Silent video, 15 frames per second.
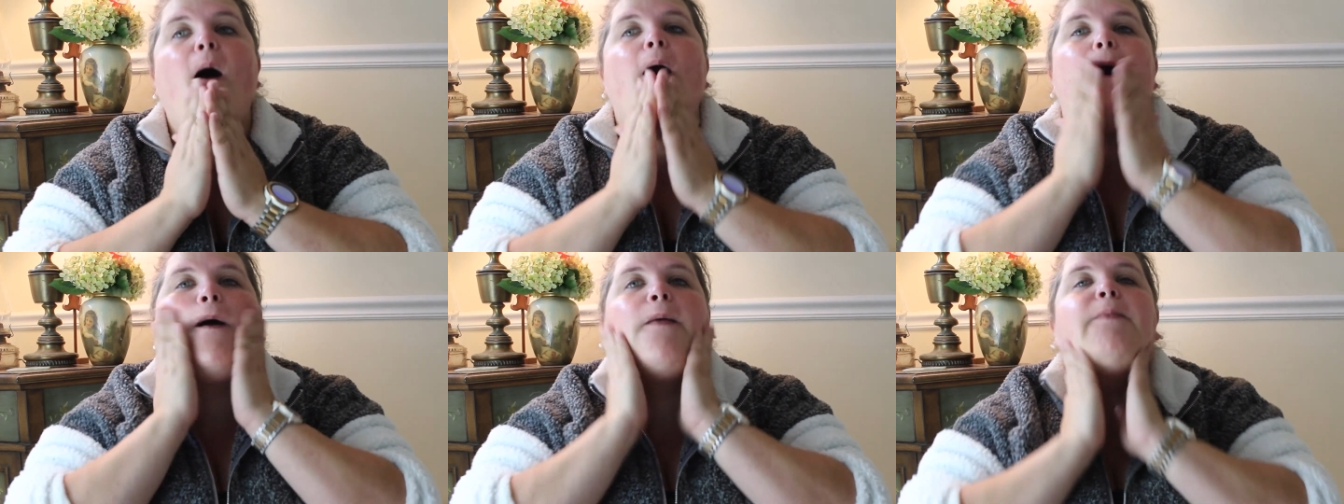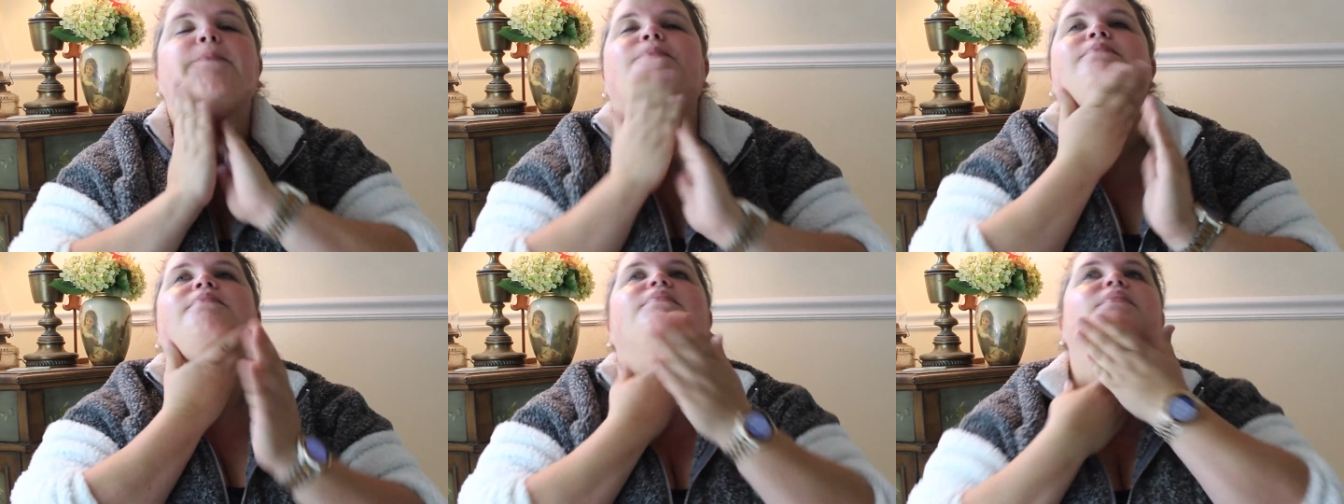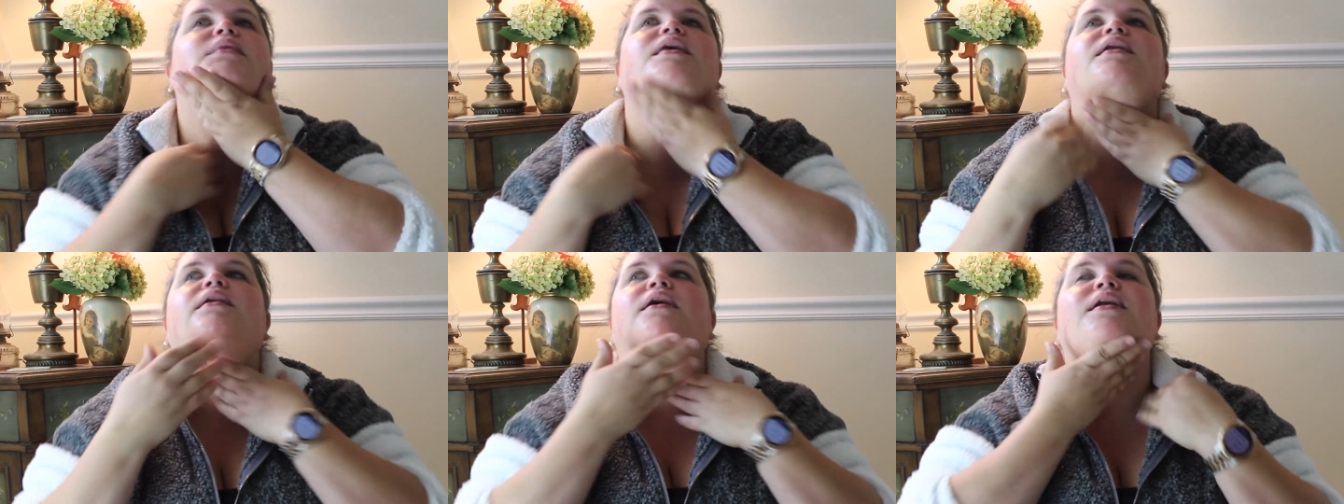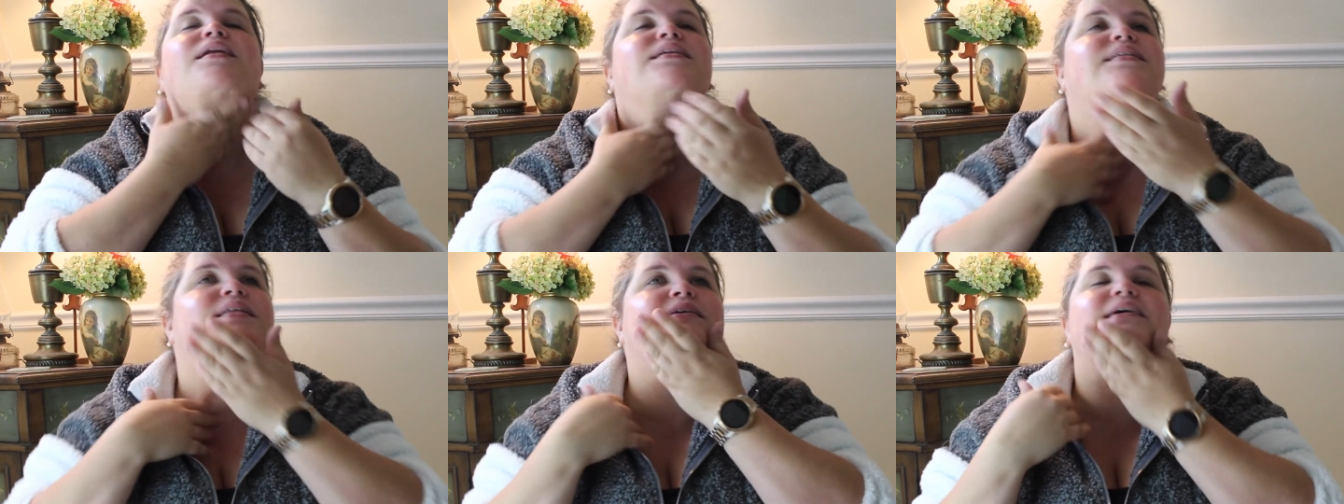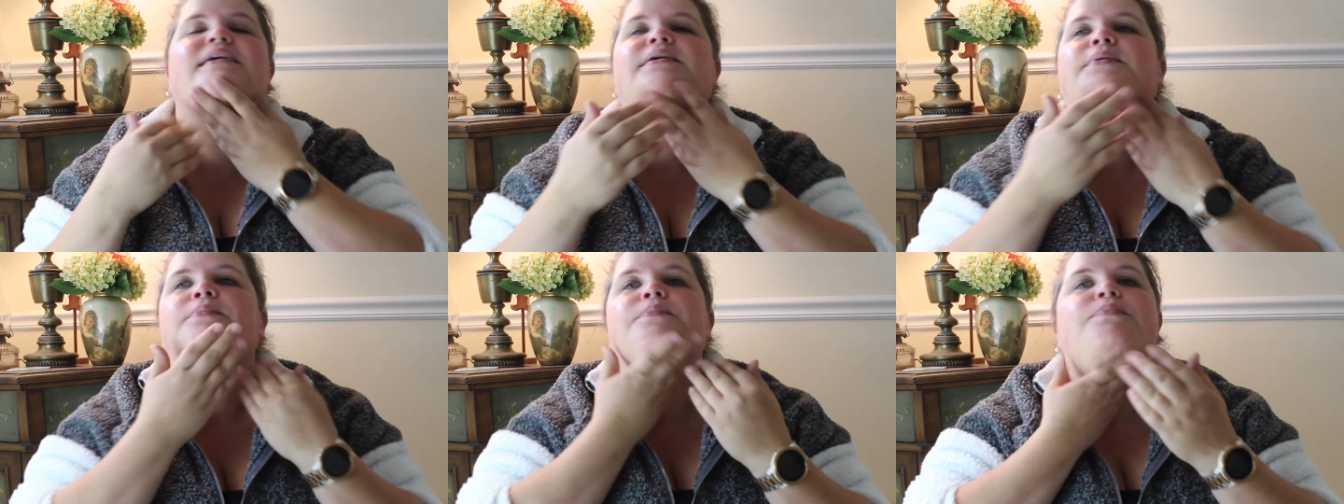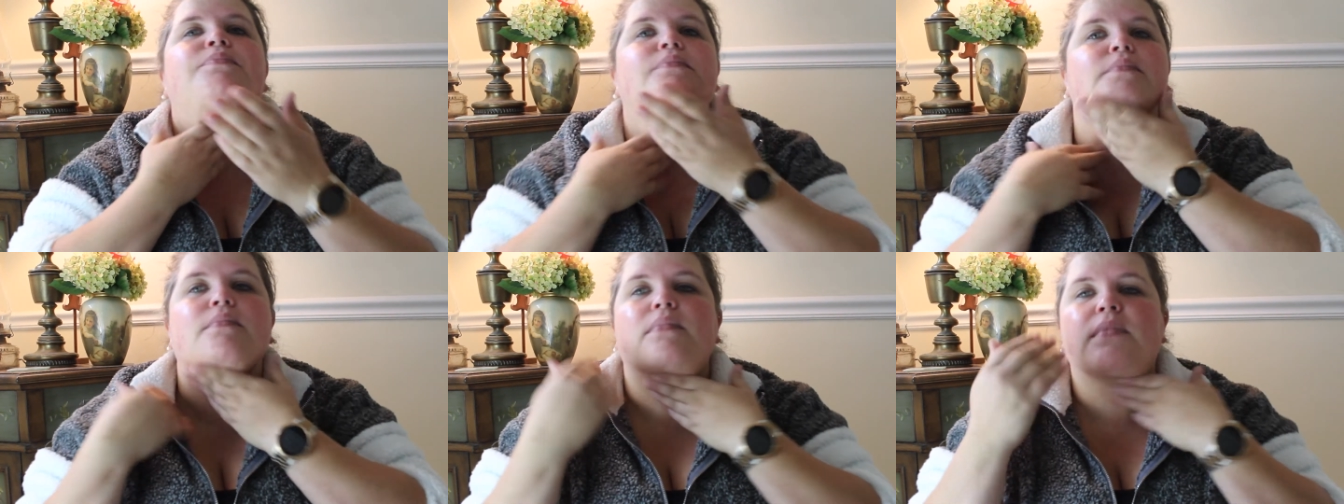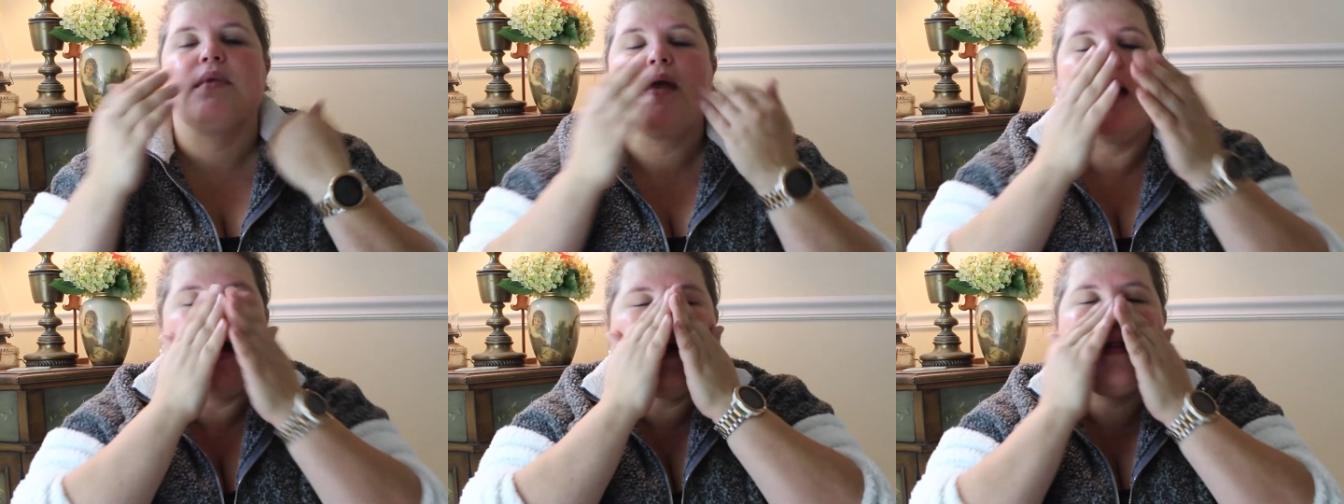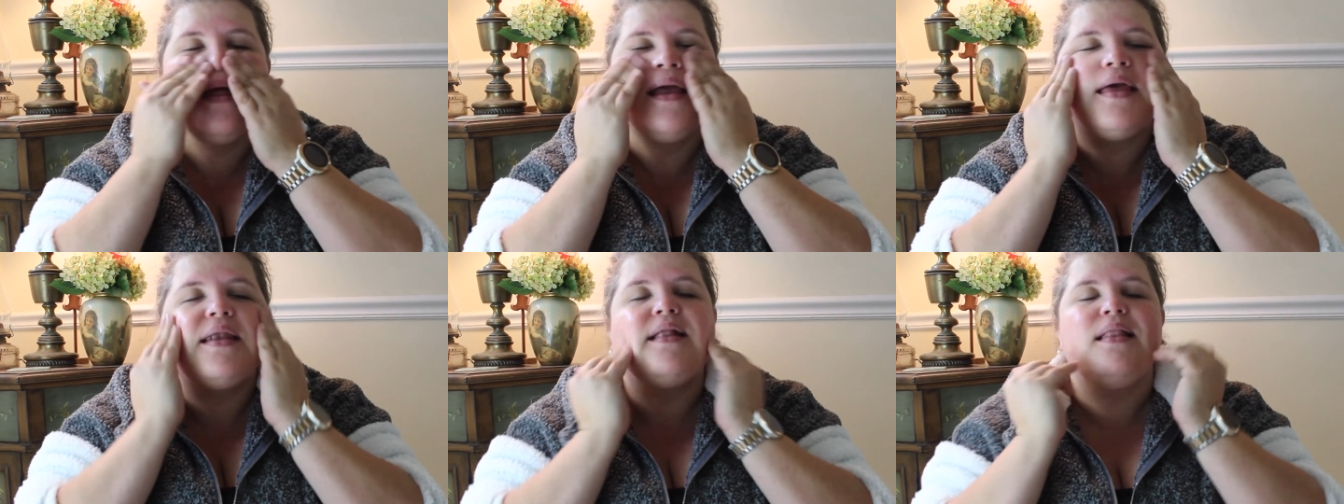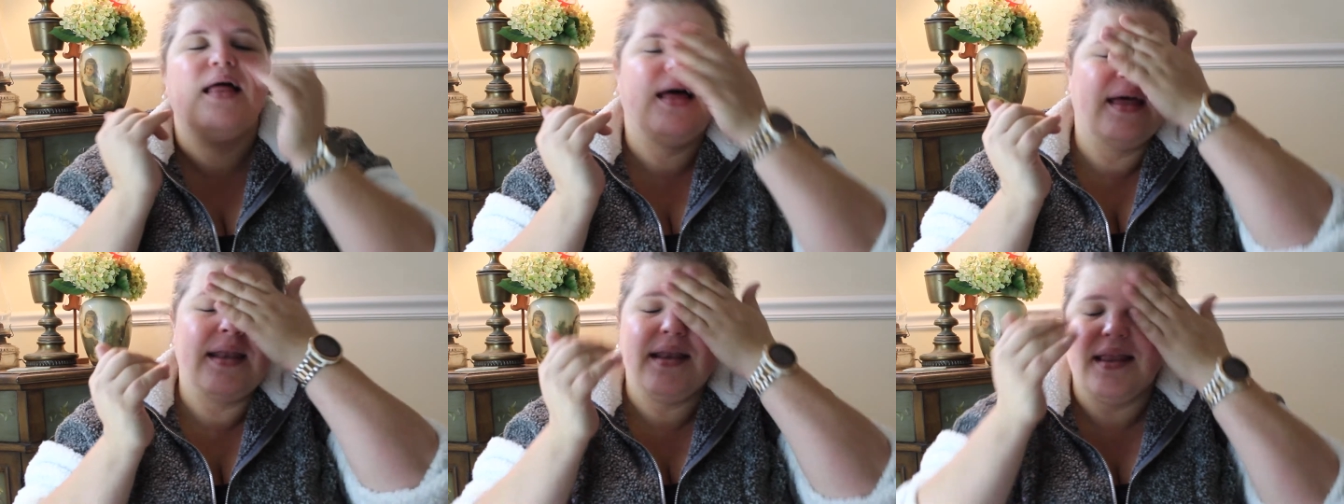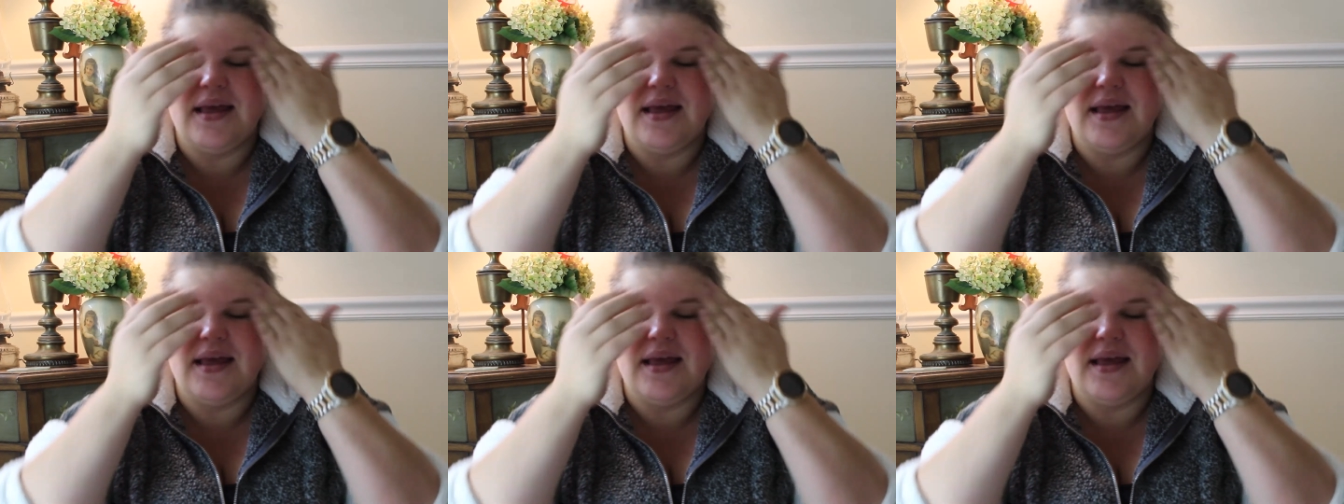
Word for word: Um, and honestly, I like it a lot.